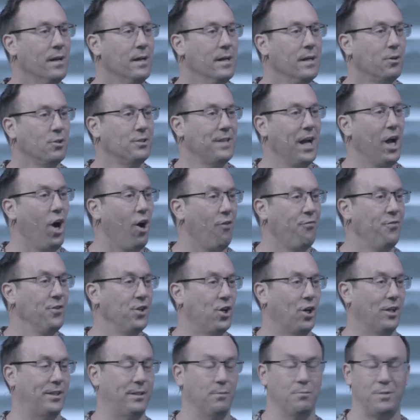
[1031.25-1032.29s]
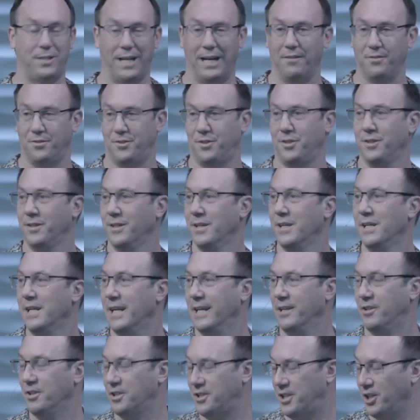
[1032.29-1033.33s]
Because they often got themselves
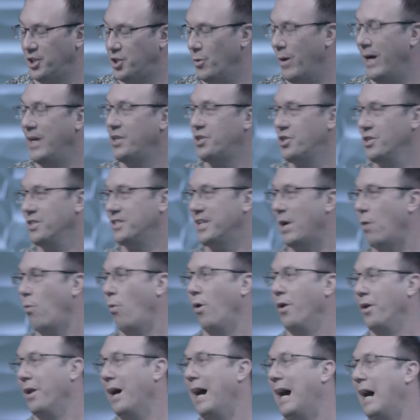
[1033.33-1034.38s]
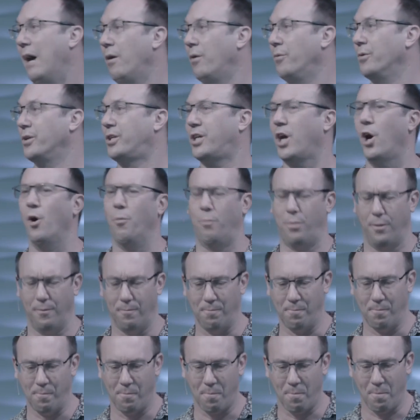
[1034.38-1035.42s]
into situations I wonder how I would cope.
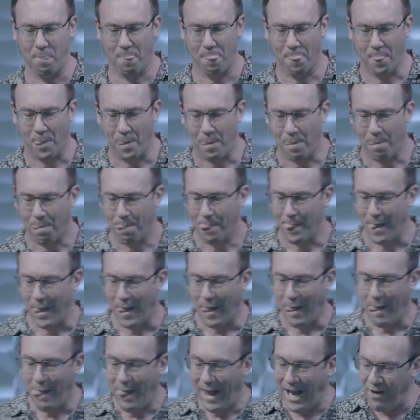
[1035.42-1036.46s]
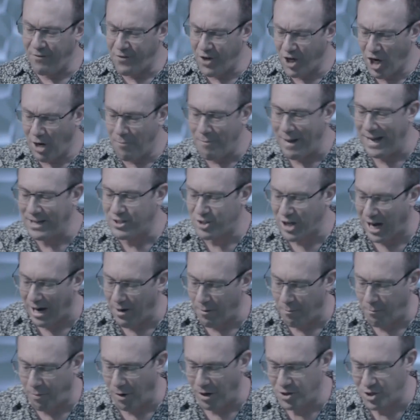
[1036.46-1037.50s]
If you go back to our
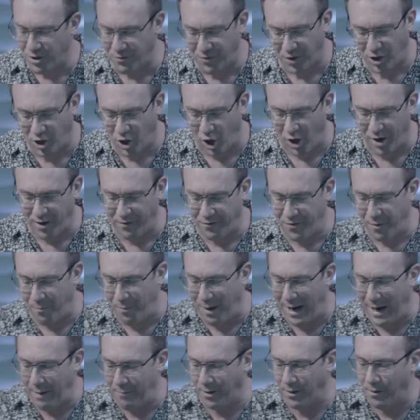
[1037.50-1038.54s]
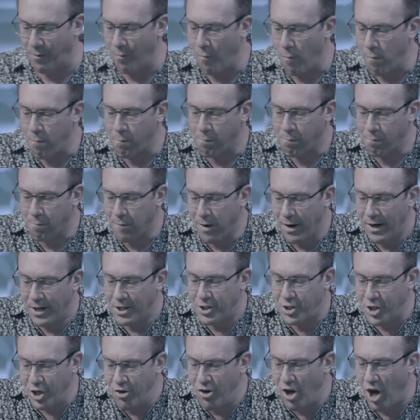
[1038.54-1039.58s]
approach of the God of the Bible,
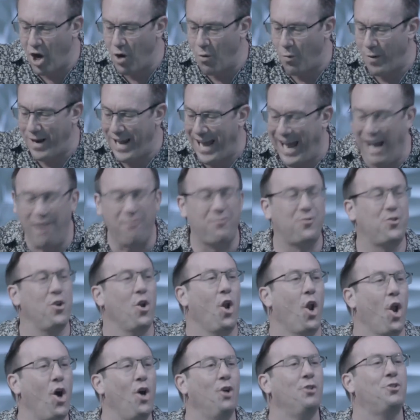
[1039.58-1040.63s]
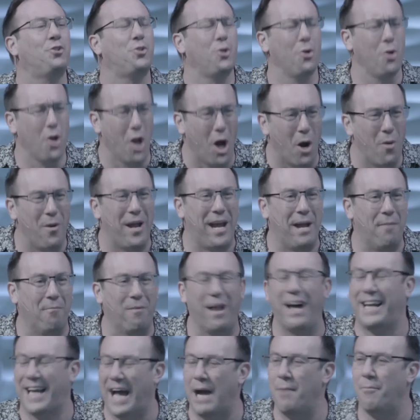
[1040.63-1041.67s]
do you know we have to learn to know him
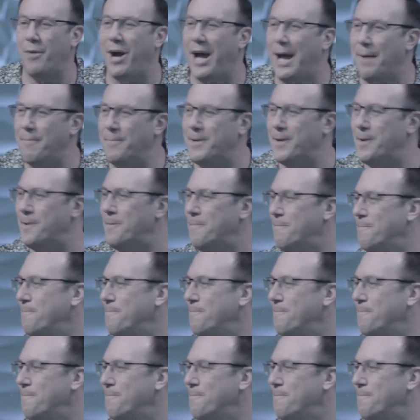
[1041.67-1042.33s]
like Abraham did?